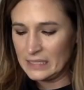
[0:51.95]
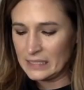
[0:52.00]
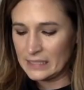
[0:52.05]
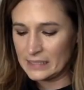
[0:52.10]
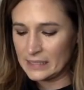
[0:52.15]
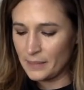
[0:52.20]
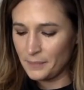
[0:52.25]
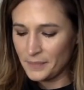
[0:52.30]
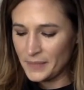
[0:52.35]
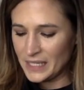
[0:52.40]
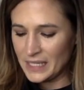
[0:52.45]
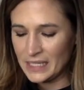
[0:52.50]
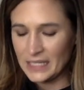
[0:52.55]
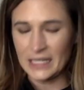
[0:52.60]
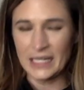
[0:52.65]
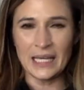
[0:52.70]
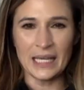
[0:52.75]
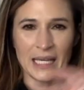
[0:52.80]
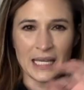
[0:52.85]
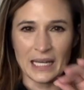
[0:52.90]

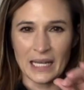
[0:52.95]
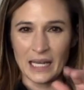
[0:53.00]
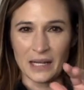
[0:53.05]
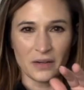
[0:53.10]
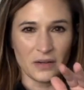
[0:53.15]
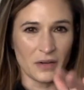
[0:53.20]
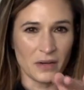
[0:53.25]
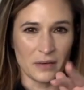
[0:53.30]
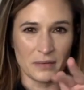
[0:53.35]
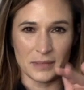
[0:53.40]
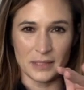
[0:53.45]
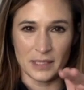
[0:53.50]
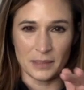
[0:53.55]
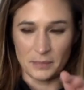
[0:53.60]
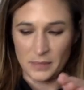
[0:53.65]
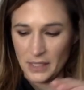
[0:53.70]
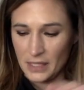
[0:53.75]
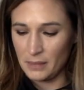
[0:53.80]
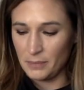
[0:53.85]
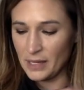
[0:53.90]
something, and I don't know,
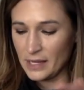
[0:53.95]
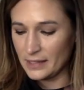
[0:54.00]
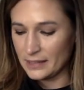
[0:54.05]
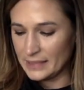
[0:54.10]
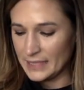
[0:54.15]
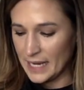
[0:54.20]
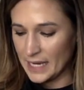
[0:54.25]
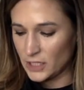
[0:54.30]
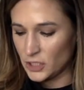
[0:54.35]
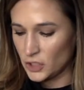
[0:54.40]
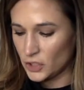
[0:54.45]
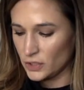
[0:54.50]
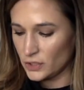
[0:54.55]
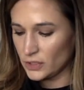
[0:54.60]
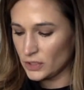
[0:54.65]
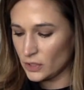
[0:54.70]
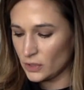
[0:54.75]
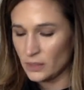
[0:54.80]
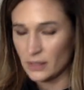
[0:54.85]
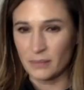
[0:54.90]
something about a texture.
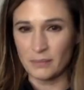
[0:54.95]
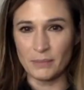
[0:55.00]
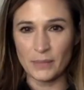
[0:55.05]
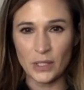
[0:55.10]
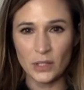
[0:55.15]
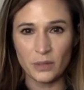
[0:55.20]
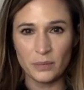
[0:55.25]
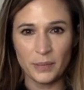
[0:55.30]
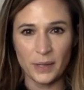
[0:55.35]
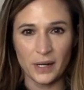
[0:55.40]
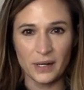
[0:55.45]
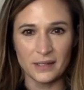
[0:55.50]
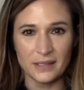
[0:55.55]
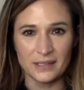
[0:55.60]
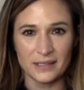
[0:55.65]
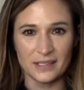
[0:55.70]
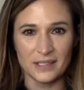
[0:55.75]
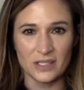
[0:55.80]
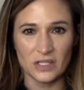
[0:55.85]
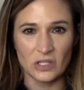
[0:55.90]
So the middle part
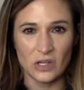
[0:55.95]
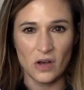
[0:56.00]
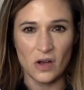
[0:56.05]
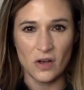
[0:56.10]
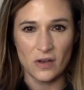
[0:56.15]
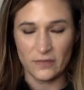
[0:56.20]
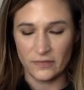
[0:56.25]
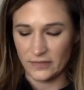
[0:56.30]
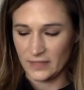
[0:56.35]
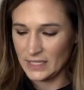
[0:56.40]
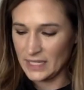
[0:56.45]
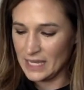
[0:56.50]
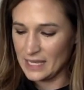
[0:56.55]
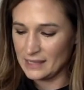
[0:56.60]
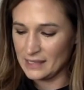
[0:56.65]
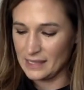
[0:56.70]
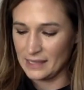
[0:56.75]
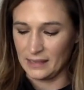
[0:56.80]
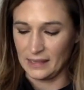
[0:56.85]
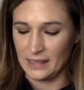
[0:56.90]
is soft,
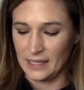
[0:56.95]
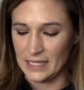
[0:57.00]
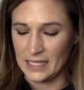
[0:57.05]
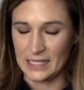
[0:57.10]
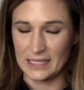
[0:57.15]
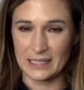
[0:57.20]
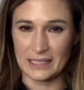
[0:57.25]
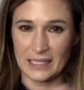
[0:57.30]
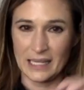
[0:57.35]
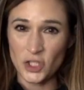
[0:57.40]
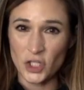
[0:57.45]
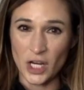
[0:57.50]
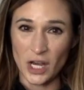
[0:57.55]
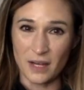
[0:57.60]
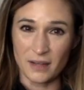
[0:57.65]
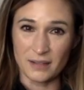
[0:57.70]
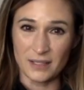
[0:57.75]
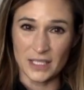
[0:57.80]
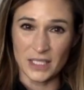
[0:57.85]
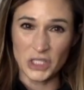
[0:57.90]
and then these
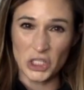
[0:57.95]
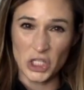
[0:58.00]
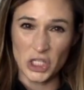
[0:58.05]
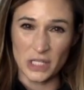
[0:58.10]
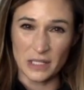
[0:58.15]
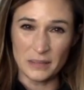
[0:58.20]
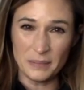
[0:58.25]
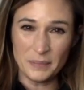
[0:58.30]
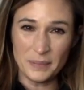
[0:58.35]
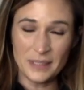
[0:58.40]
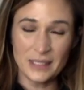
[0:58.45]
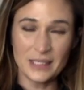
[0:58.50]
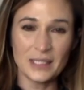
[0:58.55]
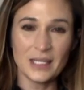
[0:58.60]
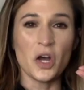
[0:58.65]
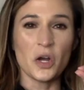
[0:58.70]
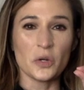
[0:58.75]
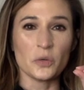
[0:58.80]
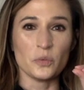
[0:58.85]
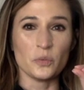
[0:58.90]
chocolate chips
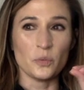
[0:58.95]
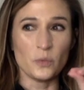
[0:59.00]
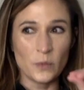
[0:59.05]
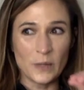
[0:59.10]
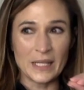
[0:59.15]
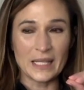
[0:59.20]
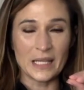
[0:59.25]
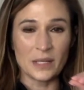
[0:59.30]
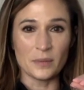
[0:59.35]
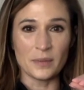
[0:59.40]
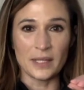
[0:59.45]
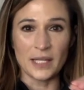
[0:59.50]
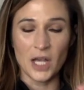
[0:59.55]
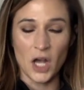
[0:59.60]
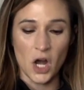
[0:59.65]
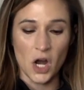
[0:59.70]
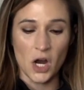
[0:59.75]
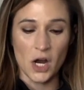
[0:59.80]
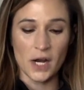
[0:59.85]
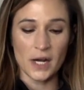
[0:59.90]
are really, really
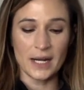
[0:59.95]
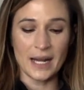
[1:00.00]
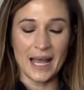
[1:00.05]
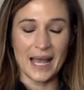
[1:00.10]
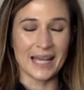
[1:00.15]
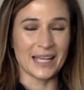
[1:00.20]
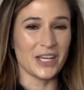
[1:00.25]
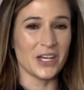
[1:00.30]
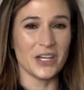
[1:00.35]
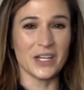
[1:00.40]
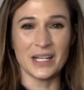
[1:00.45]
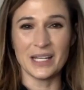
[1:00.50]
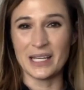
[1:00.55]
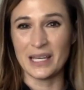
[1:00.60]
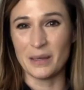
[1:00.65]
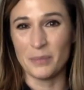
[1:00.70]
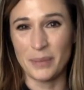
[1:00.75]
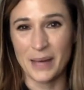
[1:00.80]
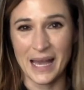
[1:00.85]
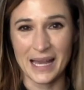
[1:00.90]
hard. I couldn't
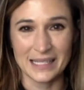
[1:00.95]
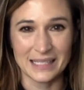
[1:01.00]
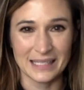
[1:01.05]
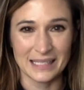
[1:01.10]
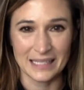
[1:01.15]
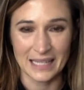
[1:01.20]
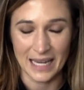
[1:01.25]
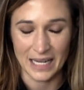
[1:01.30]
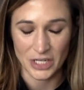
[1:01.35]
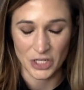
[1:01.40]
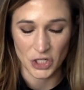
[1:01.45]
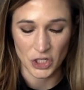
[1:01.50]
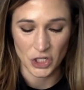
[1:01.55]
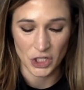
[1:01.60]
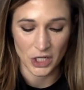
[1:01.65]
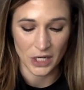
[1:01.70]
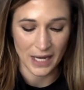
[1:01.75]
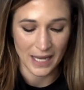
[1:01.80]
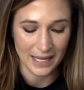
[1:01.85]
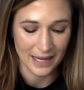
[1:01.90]
get past the
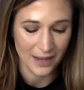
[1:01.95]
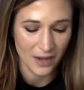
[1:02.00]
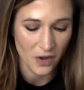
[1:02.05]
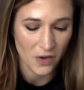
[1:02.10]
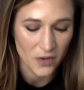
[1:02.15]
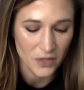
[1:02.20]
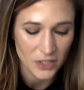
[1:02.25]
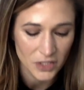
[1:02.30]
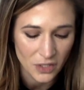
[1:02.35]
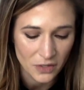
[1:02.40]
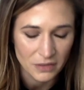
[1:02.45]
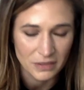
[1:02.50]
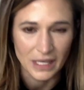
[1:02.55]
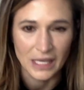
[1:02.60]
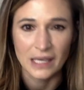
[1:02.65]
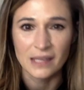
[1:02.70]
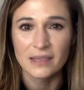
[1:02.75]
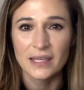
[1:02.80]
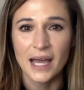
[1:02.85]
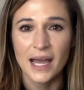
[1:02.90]
texture, and I also
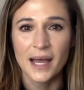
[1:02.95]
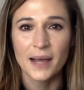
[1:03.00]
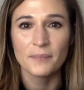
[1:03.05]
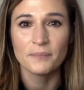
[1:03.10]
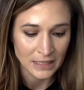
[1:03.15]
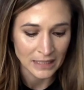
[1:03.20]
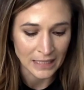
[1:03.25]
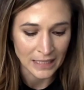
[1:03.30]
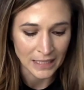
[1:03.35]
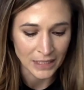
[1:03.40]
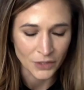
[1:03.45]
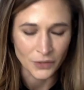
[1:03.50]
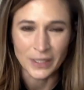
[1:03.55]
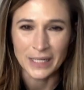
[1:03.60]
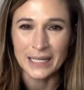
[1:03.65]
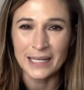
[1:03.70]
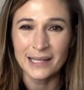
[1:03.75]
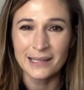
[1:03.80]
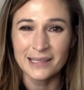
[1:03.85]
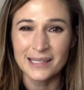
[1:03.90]
think that the
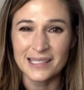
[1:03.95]
ingredient